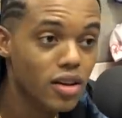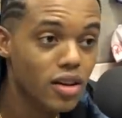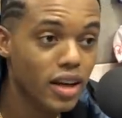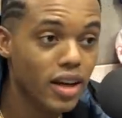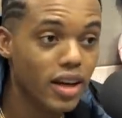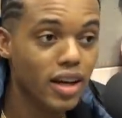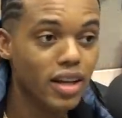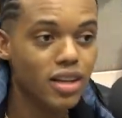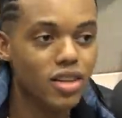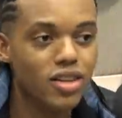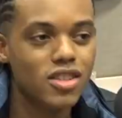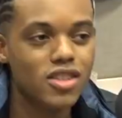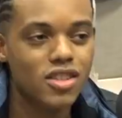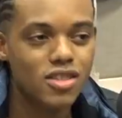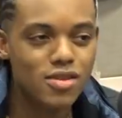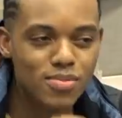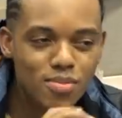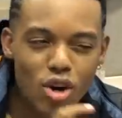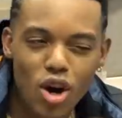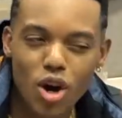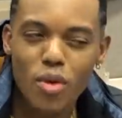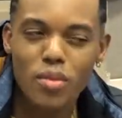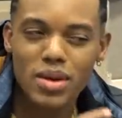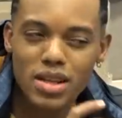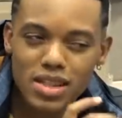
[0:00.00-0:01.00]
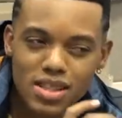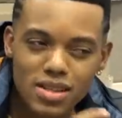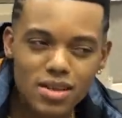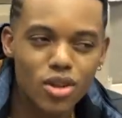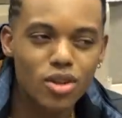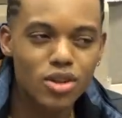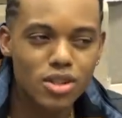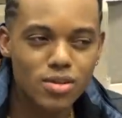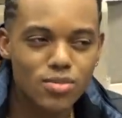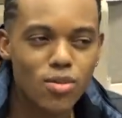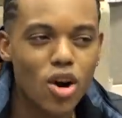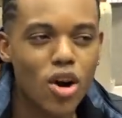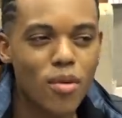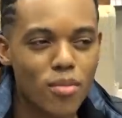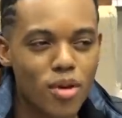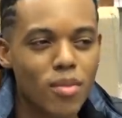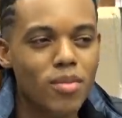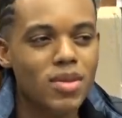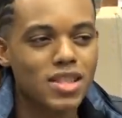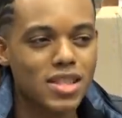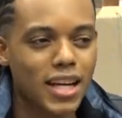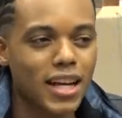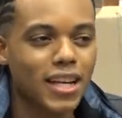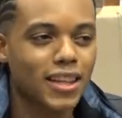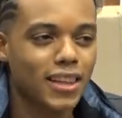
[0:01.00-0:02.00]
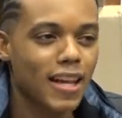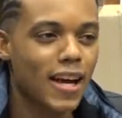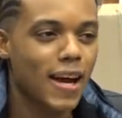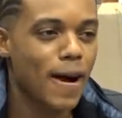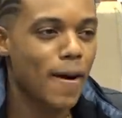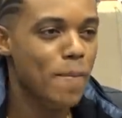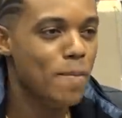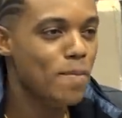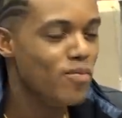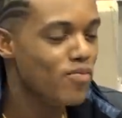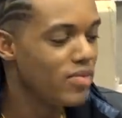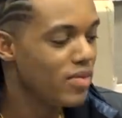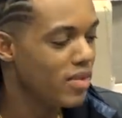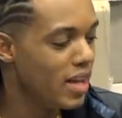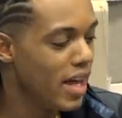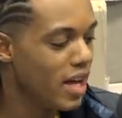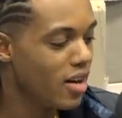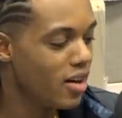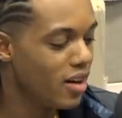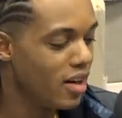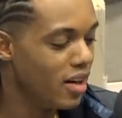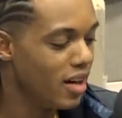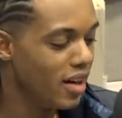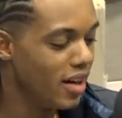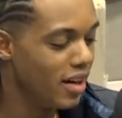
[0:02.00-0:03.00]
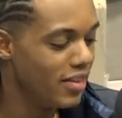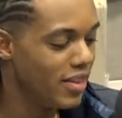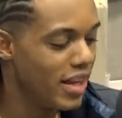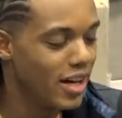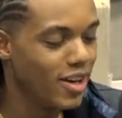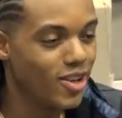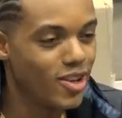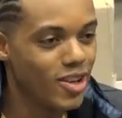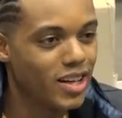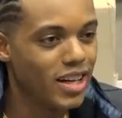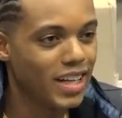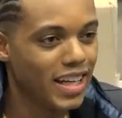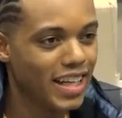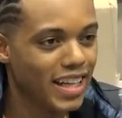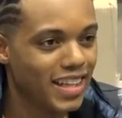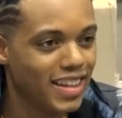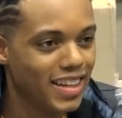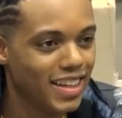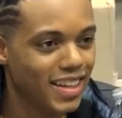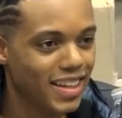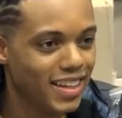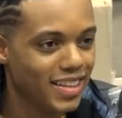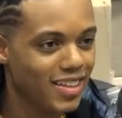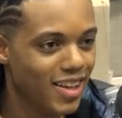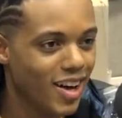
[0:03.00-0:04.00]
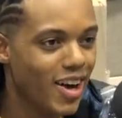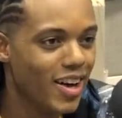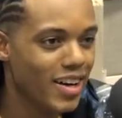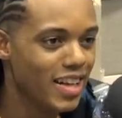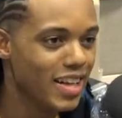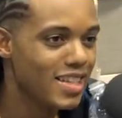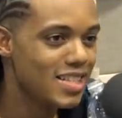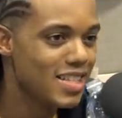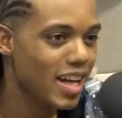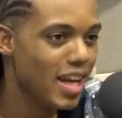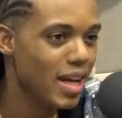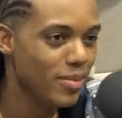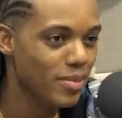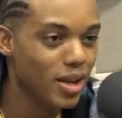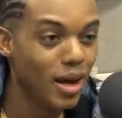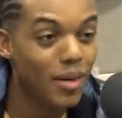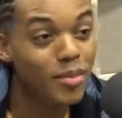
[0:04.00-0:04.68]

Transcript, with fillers: And gotcha. there's just moments, little small moments like that that are uh, that are gonna get the, the audience hyped.